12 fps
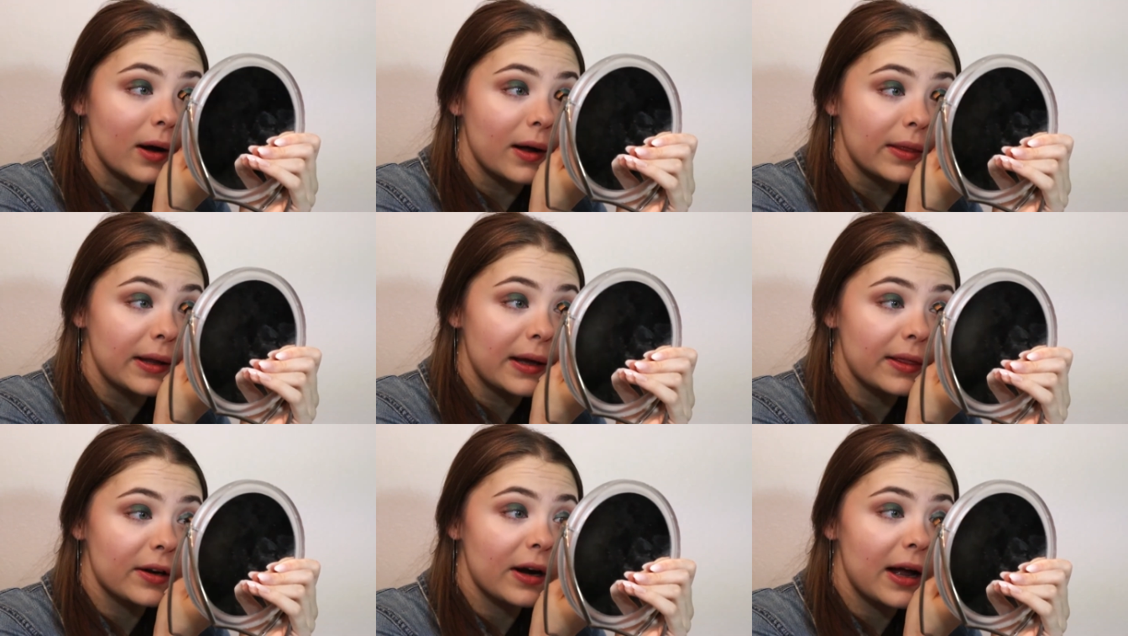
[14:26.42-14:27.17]
on the
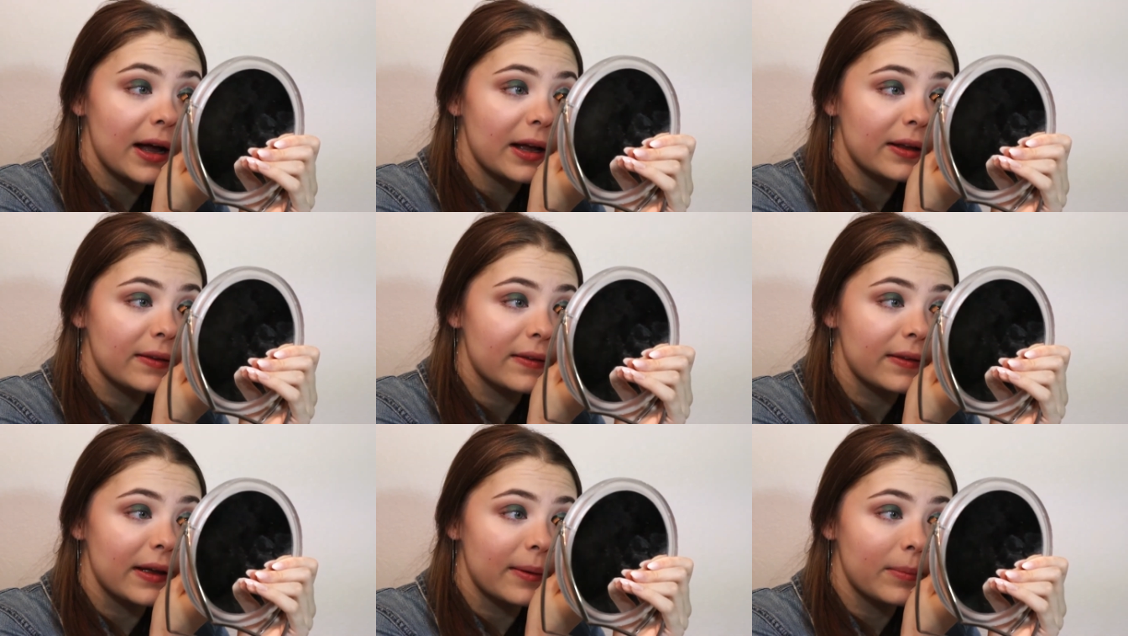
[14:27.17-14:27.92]
other eye,
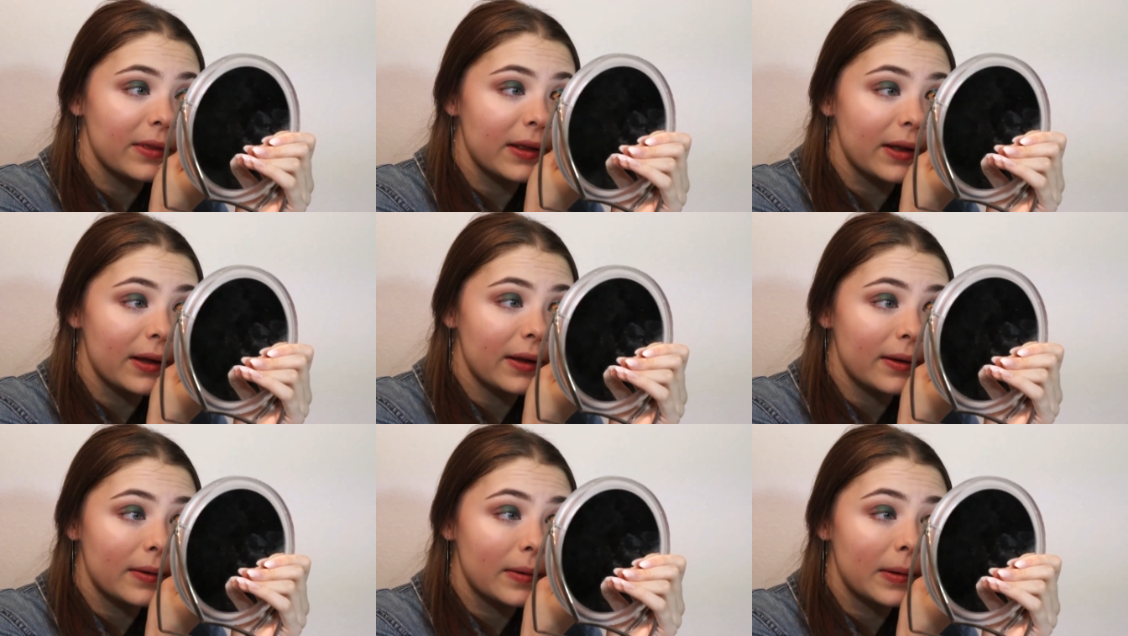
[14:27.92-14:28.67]
same thing.
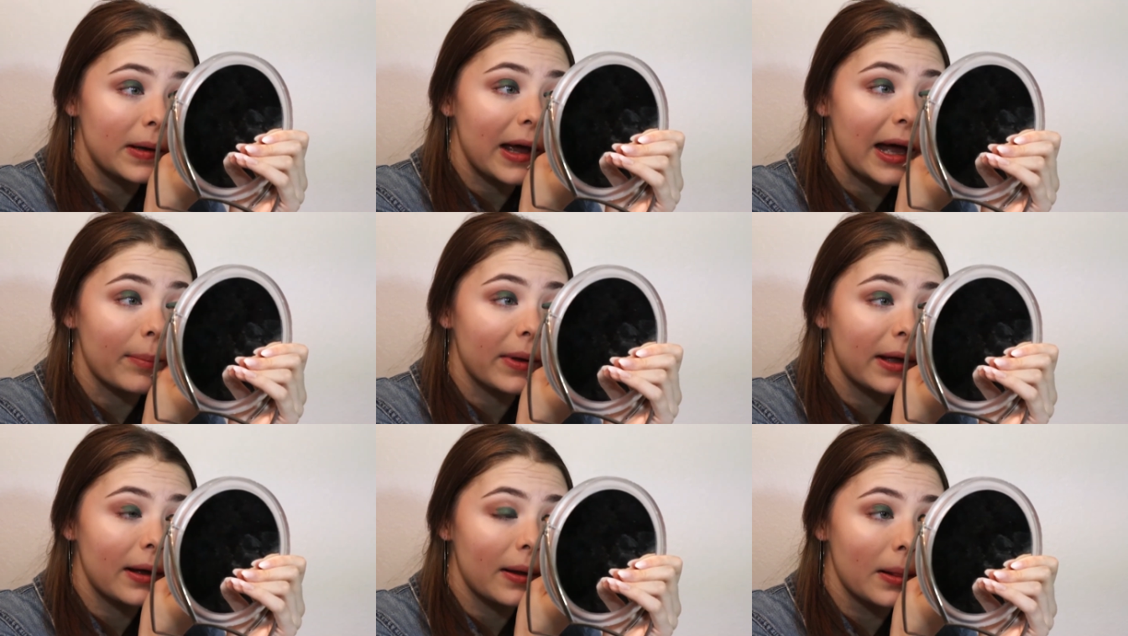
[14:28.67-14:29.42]

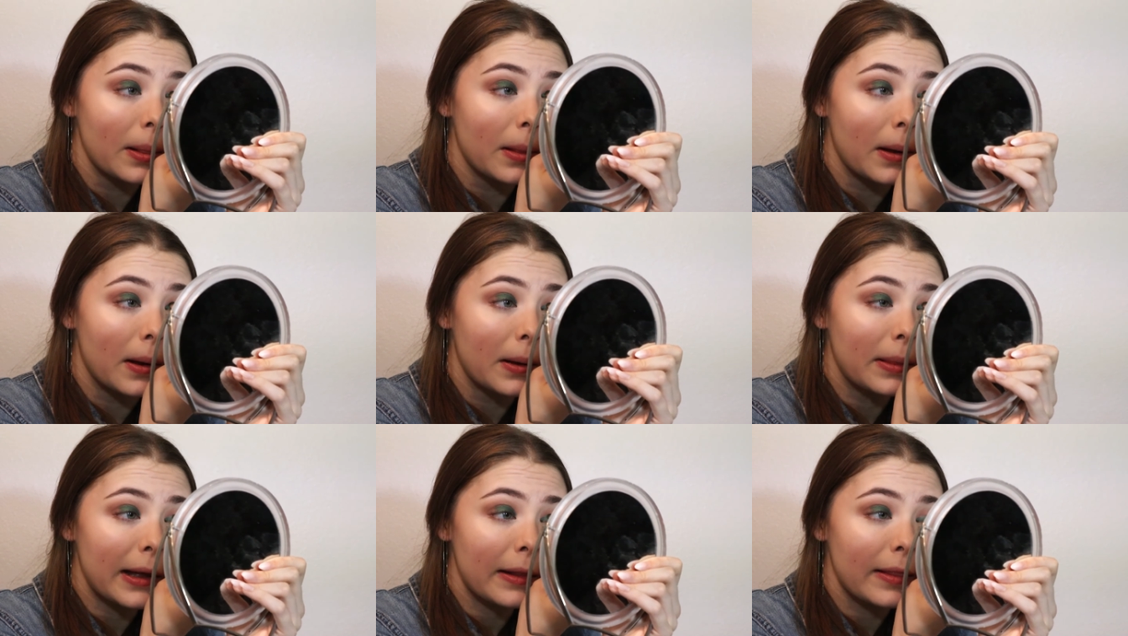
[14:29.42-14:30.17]
Tapping
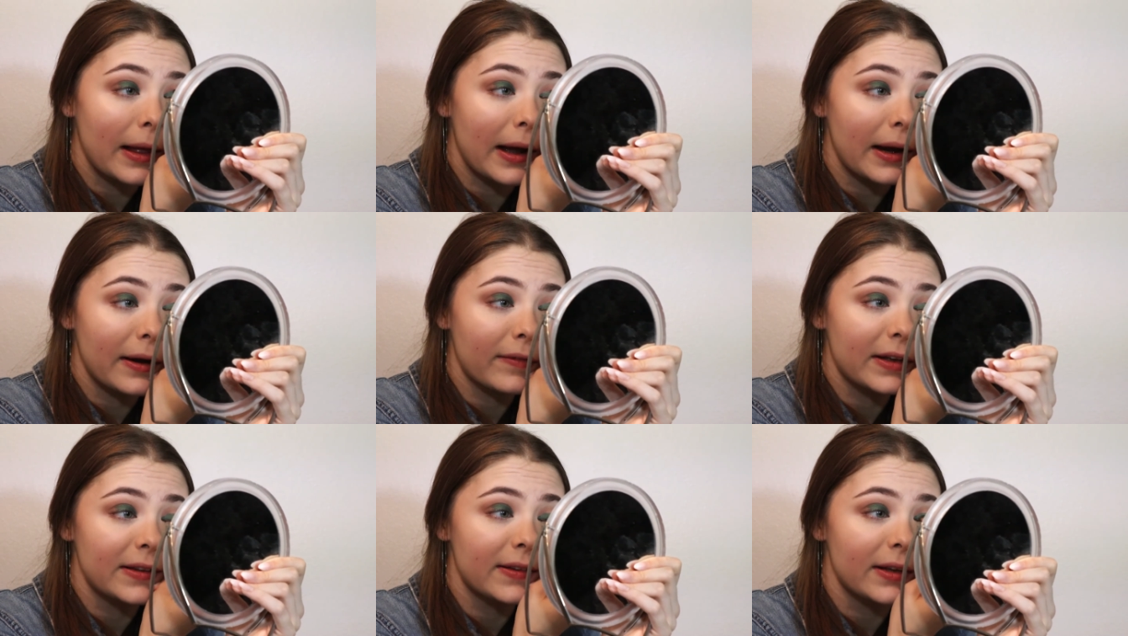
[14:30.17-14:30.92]
along that line
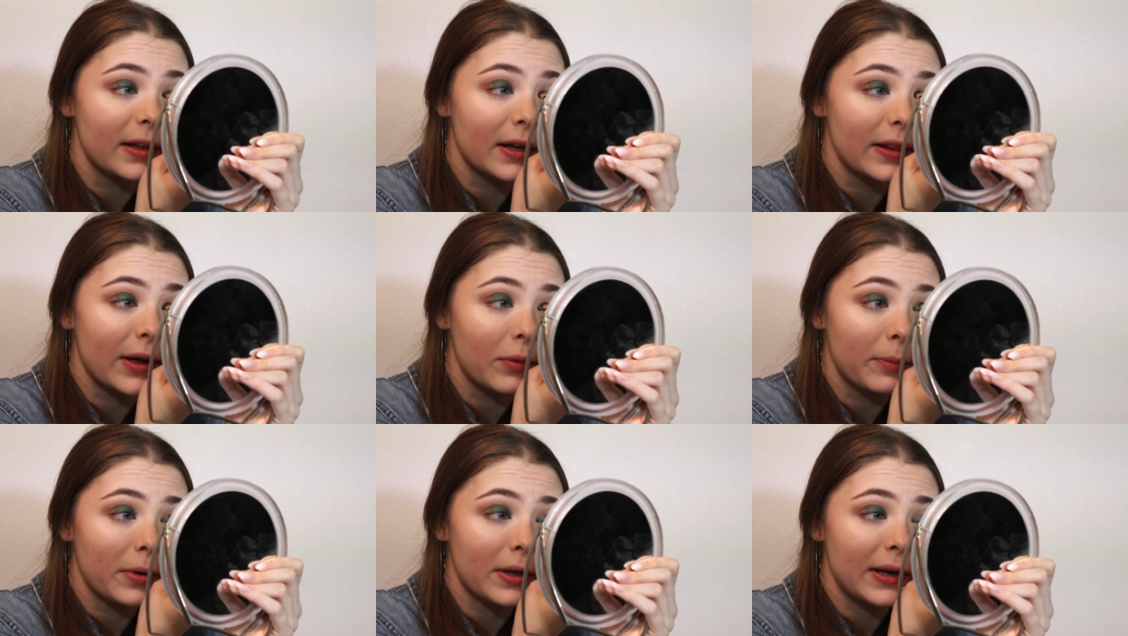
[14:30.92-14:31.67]
of concealer that
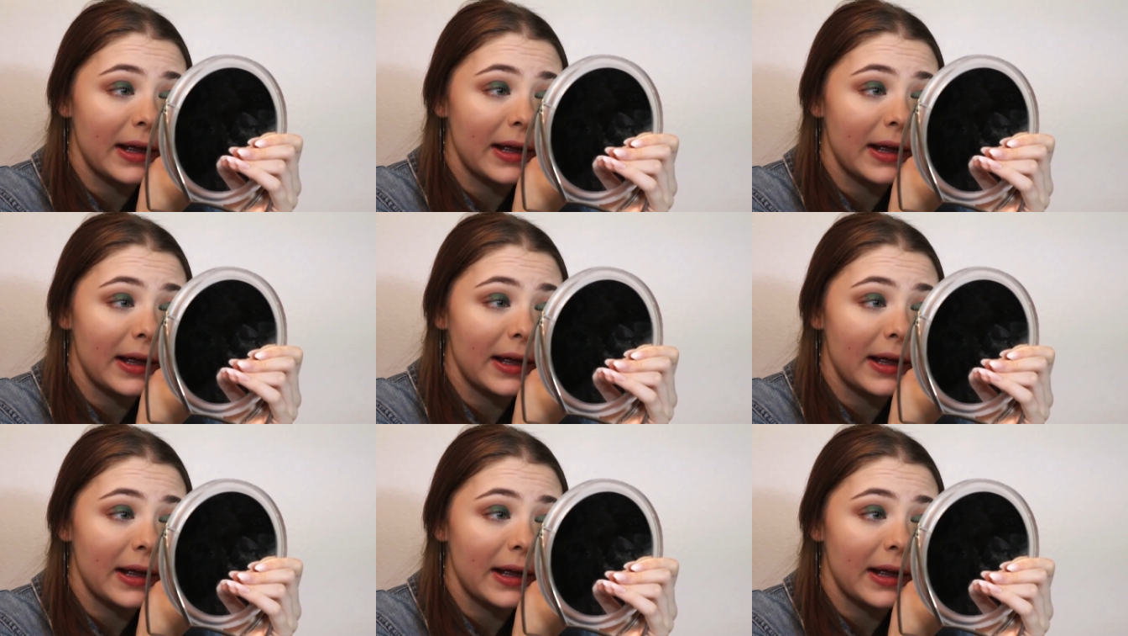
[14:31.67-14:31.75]
we put